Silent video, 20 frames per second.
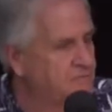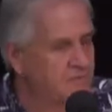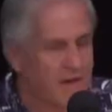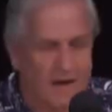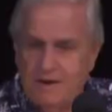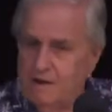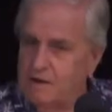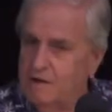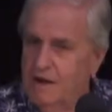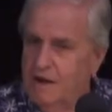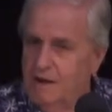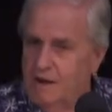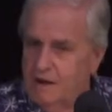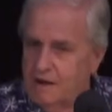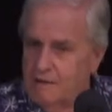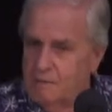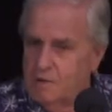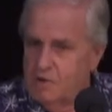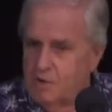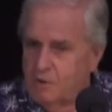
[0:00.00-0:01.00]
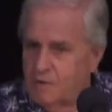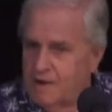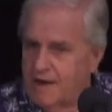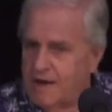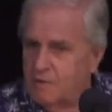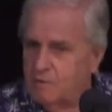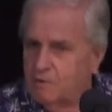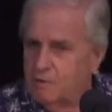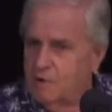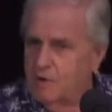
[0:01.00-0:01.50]
And uh, you'll
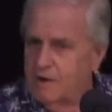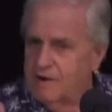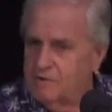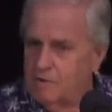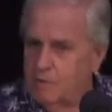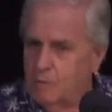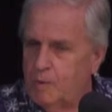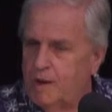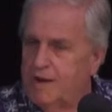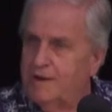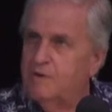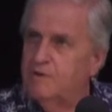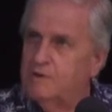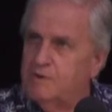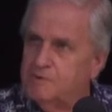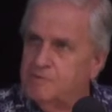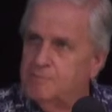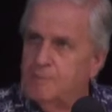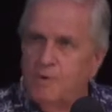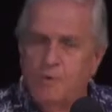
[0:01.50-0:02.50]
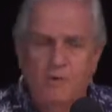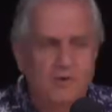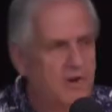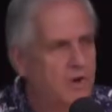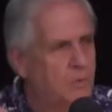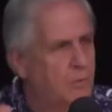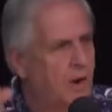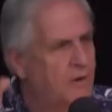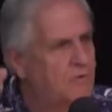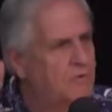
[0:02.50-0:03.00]
hear it like the wind, the Spirit. You
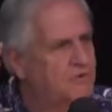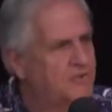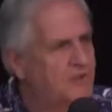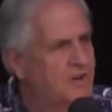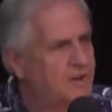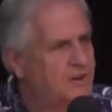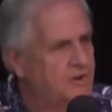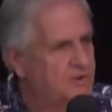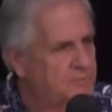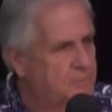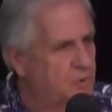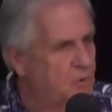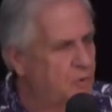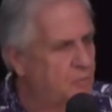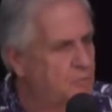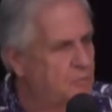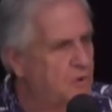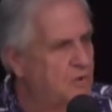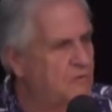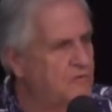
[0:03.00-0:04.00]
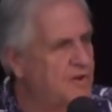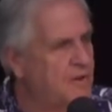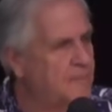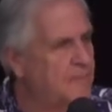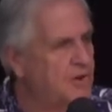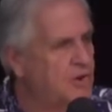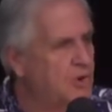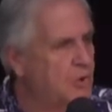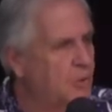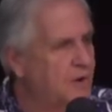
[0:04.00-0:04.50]
won't see the Spirit moving,
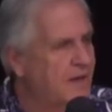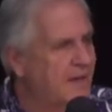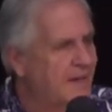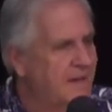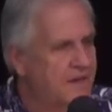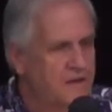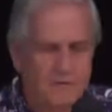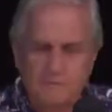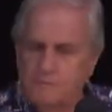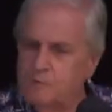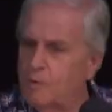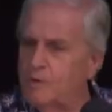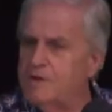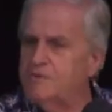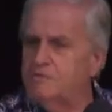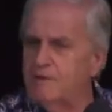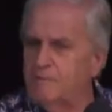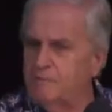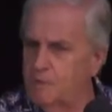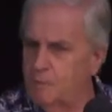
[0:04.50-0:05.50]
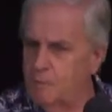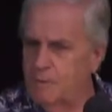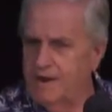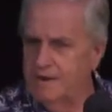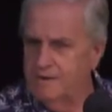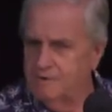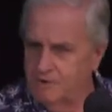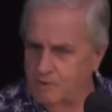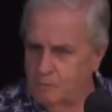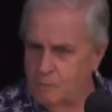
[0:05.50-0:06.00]
but you'll hear the voice of the
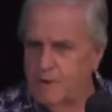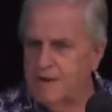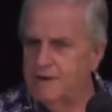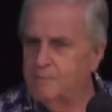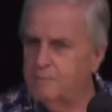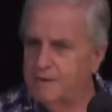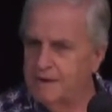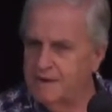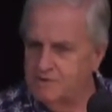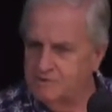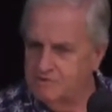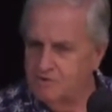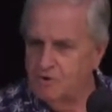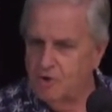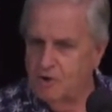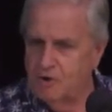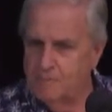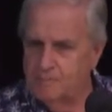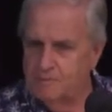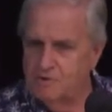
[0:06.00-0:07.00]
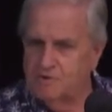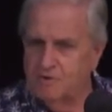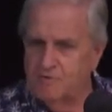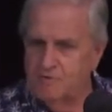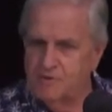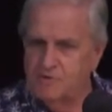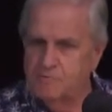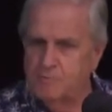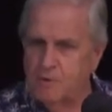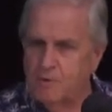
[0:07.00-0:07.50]
wind, the wind being synonymous with
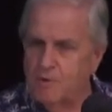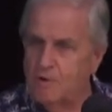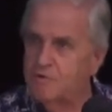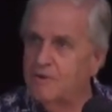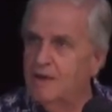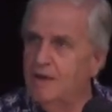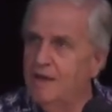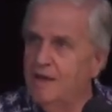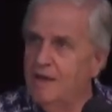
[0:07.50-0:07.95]
the Spirit.